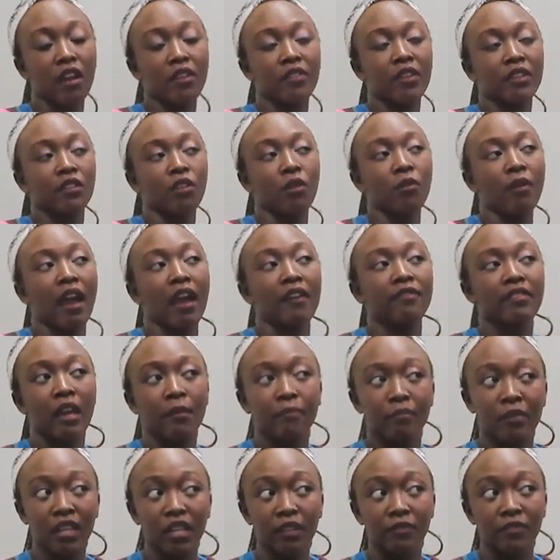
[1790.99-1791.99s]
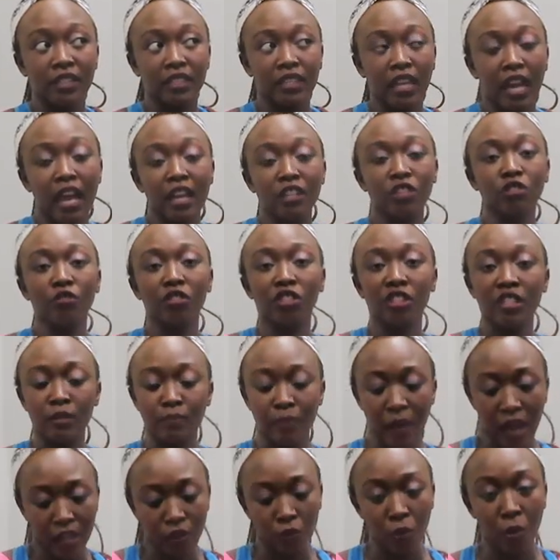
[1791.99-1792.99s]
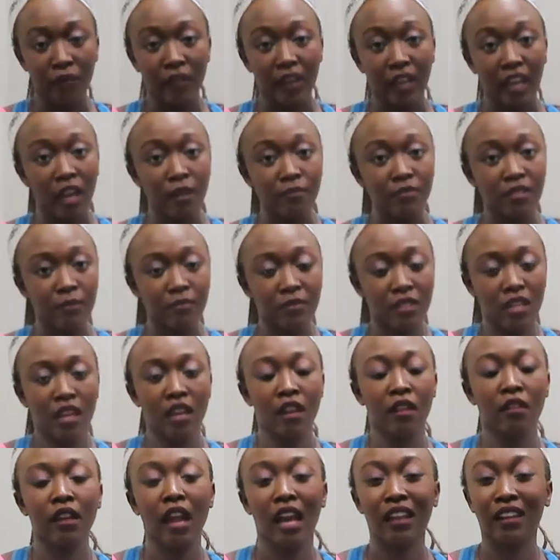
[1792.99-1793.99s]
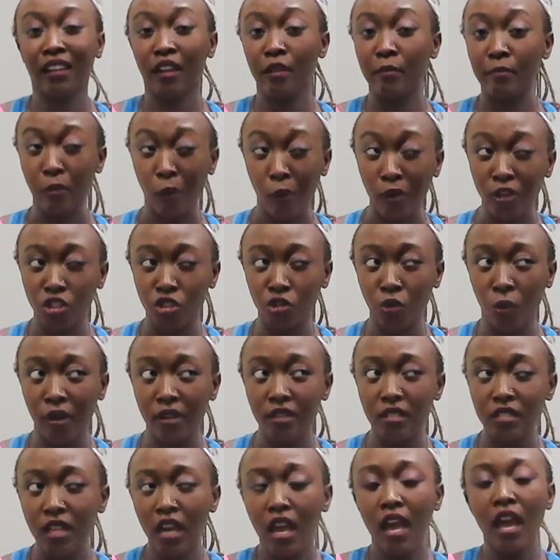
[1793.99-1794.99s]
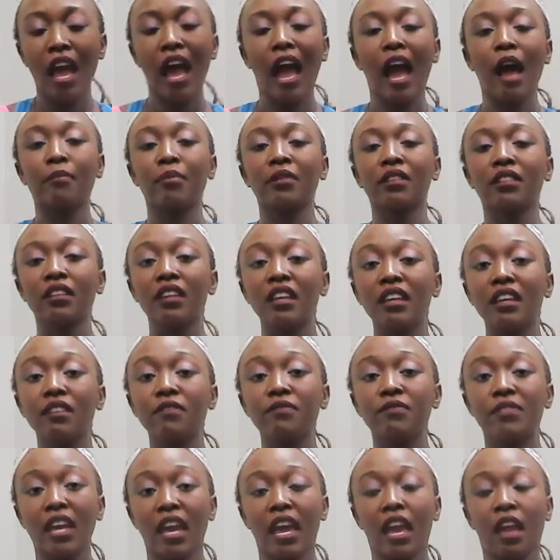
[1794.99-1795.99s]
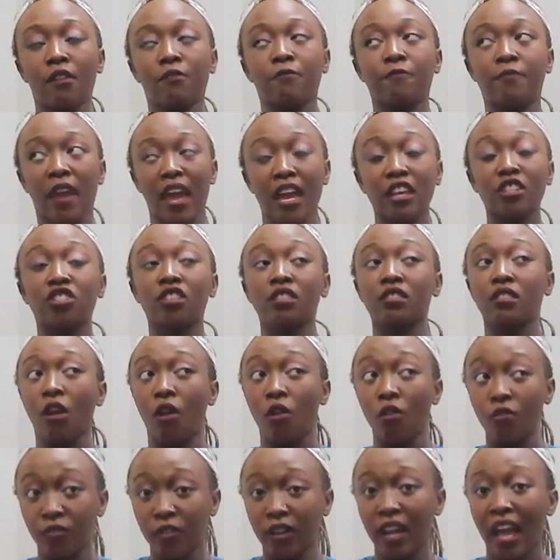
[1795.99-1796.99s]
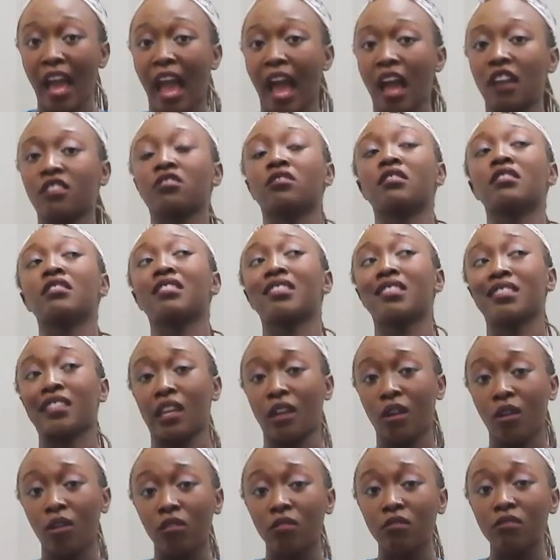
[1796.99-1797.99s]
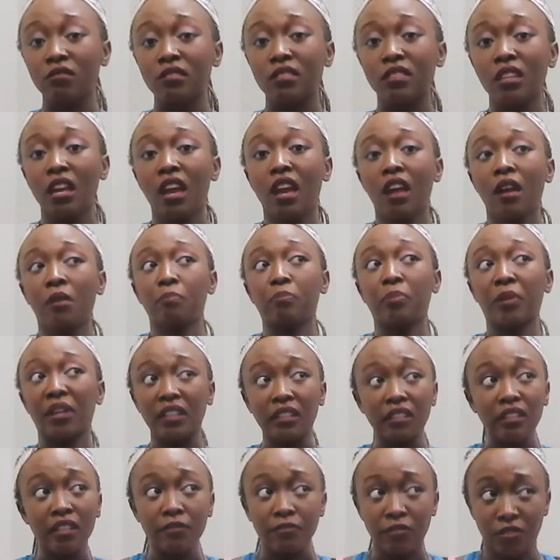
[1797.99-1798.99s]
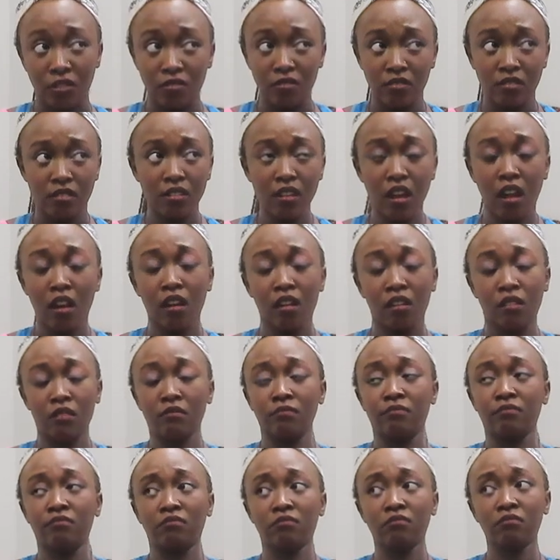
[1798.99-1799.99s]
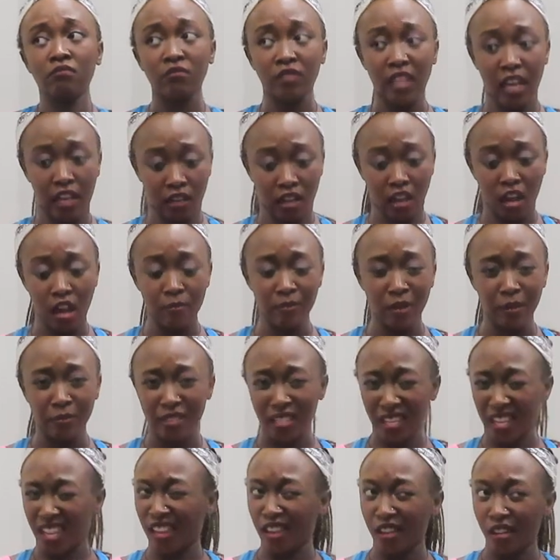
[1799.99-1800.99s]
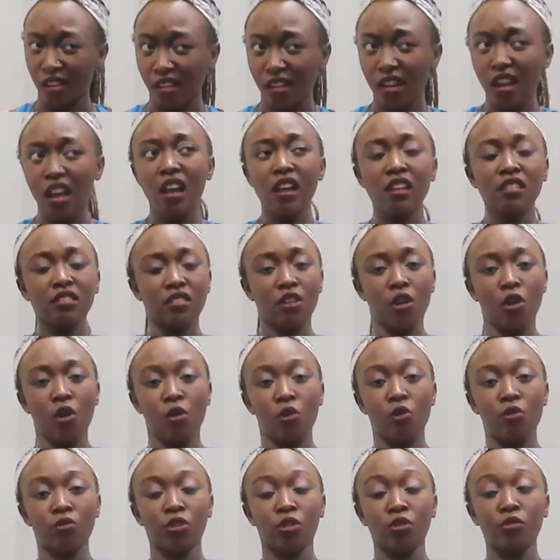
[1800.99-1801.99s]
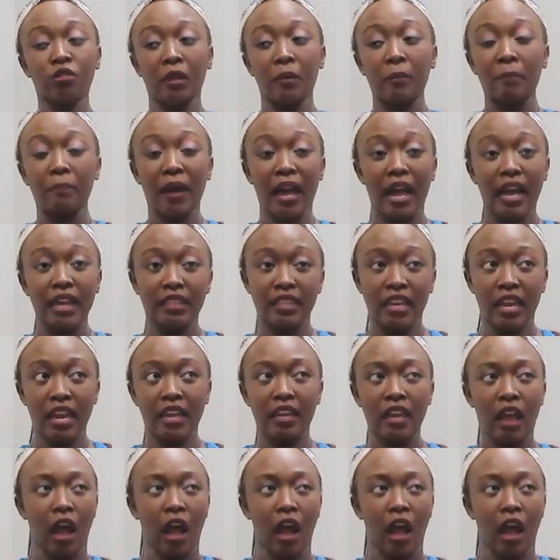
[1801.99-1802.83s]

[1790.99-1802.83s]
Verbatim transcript: y'all that don't have that big of a thighs, you can just buy the one that comes up to here, kind of like board shorts. I believe that Fashion Nova actually sells butt lifters um, that come up to here. So you can buy that.